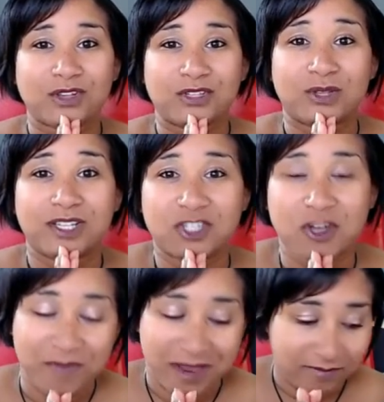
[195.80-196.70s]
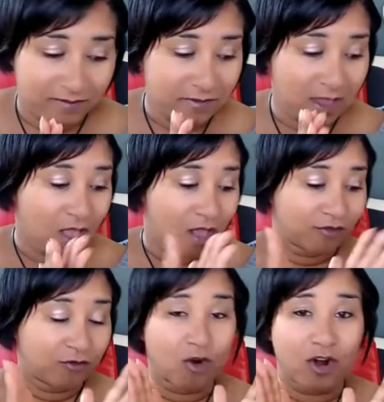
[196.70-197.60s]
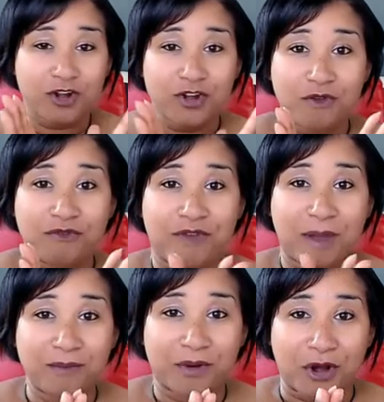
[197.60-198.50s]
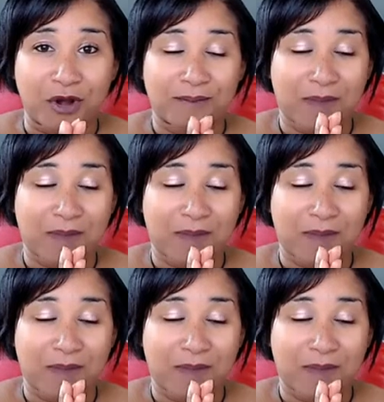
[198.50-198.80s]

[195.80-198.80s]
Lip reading: So let's jump in. For November,